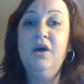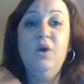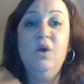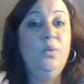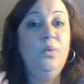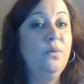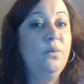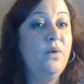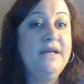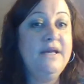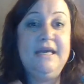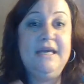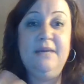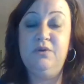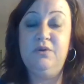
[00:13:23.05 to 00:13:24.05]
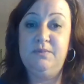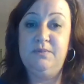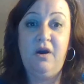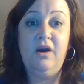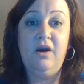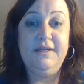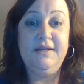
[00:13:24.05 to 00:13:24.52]
we want to keep those
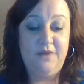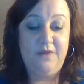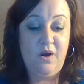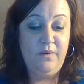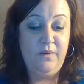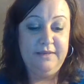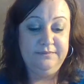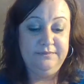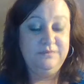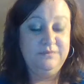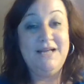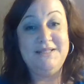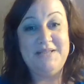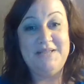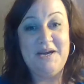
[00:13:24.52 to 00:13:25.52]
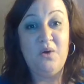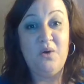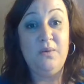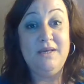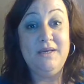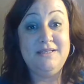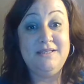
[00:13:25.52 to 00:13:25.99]
parties going. That's how
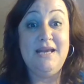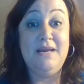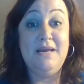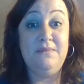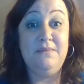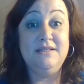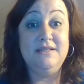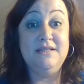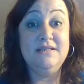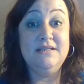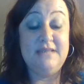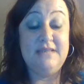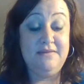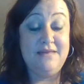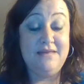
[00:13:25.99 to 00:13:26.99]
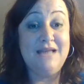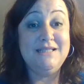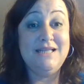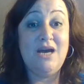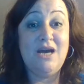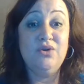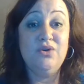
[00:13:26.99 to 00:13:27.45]
we stay in business, and
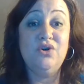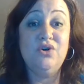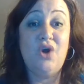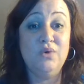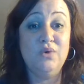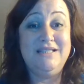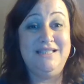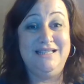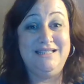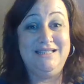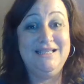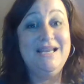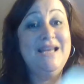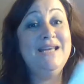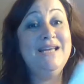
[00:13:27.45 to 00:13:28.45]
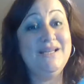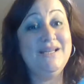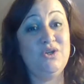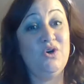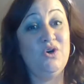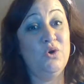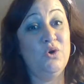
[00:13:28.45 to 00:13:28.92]
that's how your hostess gets
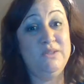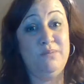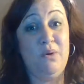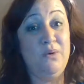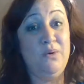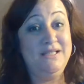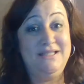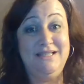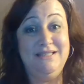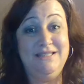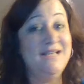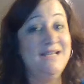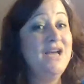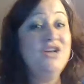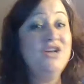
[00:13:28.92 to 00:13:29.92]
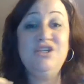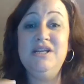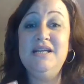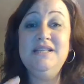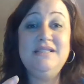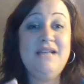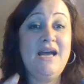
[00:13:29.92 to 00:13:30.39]
her host bonuses. She
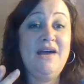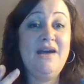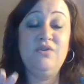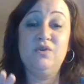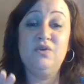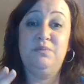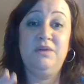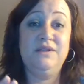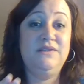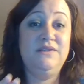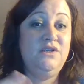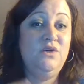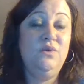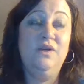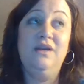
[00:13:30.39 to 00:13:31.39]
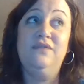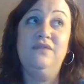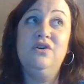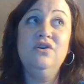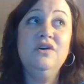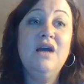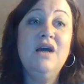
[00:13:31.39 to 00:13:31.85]
needs to have those +2, and if
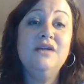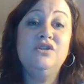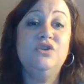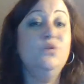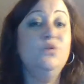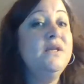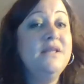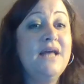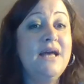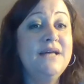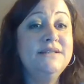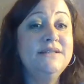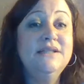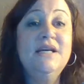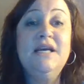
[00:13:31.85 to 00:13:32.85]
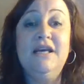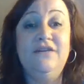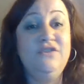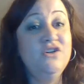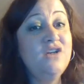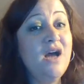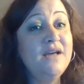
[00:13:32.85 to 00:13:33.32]
you're not doing that, if
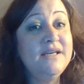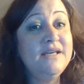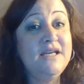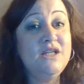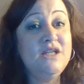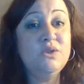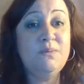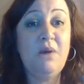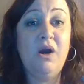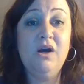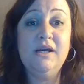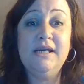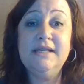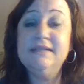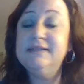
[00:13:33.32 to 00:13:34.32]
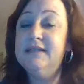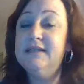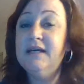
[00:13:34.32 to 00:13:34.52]
you're not getting those parties,